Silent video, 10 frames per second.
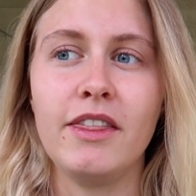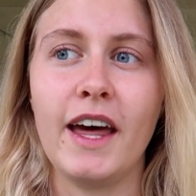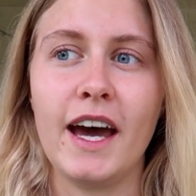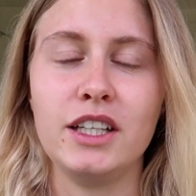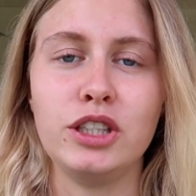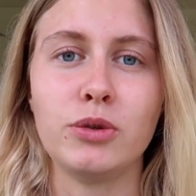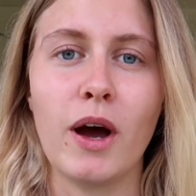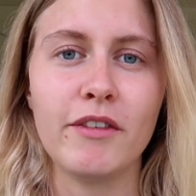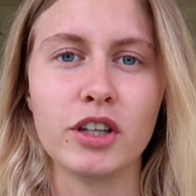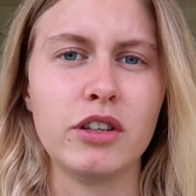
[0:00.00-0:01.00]
that you
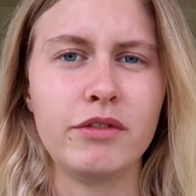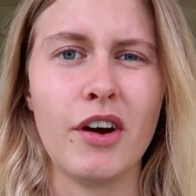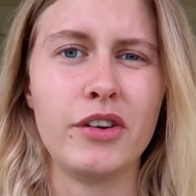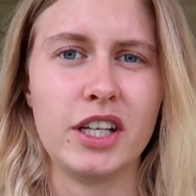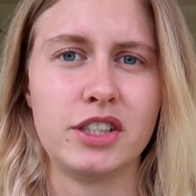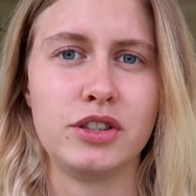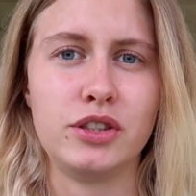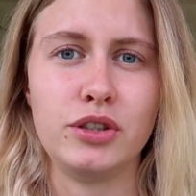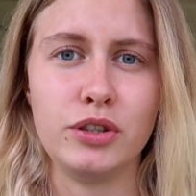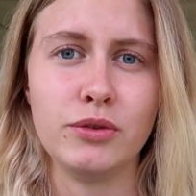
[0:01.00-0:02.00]
have a good foundation
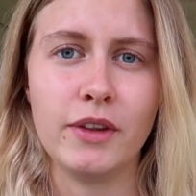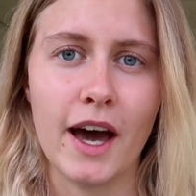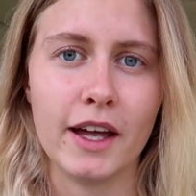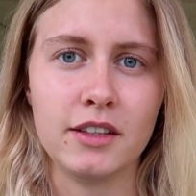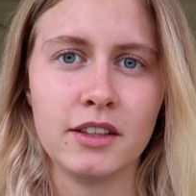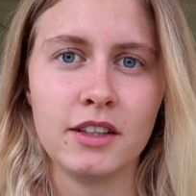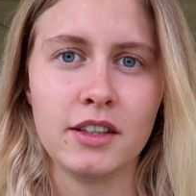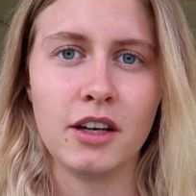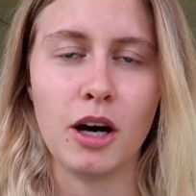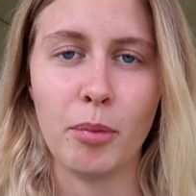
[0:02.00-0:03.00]
to do that
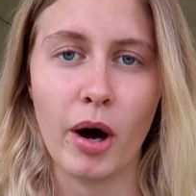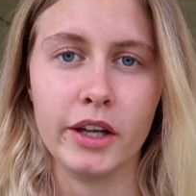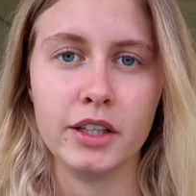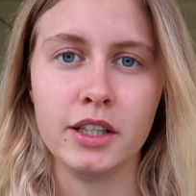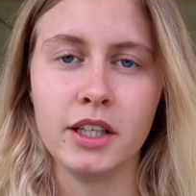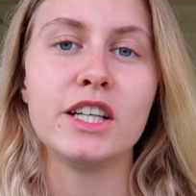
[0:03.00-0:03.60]
upon.